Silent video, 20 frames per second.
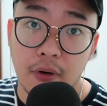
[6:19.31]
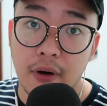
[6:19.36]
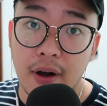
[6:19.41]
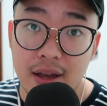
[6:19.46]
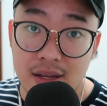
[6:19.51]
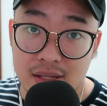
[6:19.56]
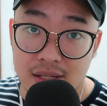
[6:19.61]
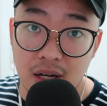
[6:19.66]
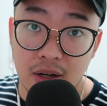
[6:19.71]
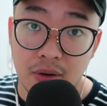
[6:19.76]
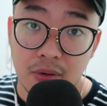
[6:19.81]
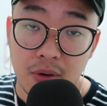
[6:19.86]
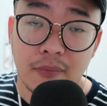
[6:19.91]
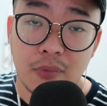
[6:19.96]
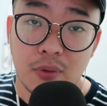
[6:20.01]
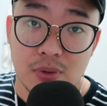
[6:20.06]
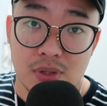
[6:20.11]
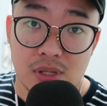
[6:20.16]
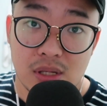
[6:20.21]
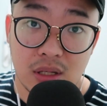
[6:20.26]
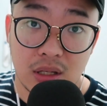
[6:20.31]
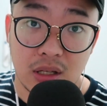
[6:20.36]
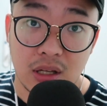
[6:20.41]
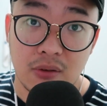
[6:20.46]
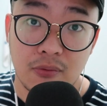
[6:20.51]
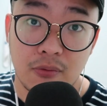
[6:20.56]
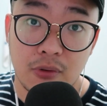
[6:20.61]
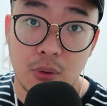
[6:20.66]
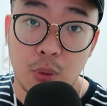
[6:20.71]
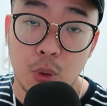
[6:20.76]
For Ezreal,
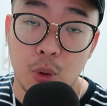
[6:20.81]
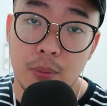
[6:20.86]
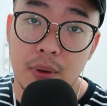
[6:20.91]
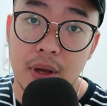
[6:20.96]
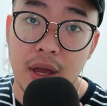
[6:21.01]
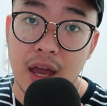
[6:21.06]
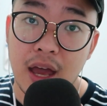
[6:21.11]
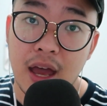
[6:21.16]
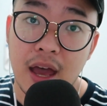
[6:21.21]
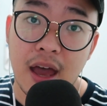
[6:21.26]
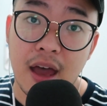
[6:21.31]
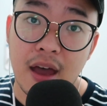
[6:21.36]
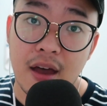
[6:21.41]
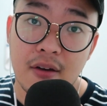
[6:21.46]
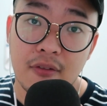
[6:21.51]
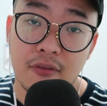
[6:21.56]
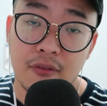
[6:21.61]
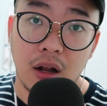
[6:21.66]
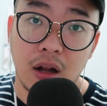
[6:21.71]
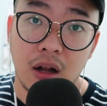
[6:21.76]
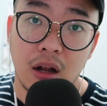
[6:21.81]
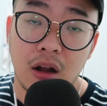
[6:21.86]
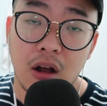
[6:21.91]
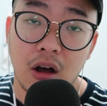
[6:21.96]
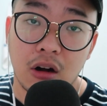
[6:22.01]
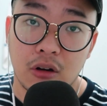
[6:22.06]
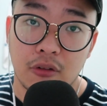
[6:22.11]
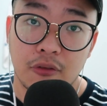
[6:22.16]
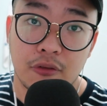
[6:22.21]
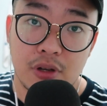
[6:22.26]
mostly we will be have a
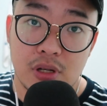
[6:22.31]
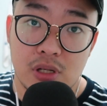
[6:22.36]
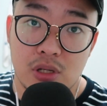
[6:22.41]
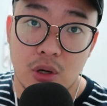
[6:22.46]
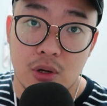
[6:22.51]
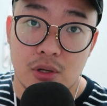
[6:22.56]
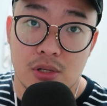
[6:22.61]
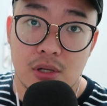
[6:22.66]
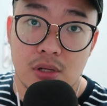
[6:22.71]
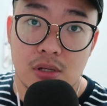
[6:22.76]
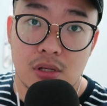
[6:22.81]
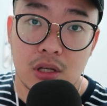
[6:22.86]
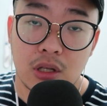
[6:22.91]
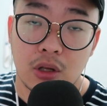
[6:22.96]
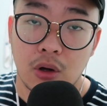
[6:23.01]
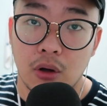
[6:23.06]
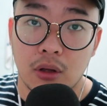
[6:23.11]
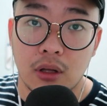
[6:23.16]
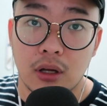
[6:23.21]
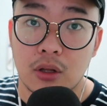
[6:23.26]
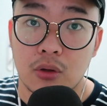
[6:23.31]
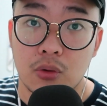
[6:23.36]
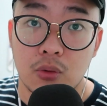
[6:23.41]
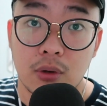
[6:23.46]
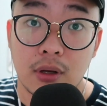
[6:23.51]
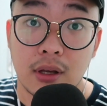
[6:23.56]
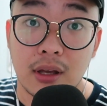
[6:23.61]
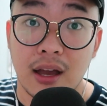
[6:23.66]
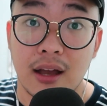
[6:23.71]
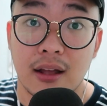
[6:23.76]
lot of resources in order
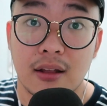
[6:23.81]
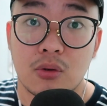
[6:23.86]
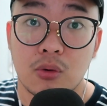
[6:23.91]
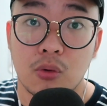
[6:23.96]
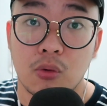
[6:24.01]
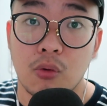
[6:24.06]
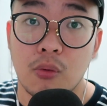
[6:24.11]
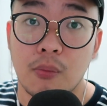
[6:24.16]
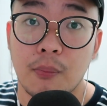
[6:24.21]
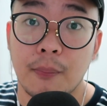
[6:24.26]
to get to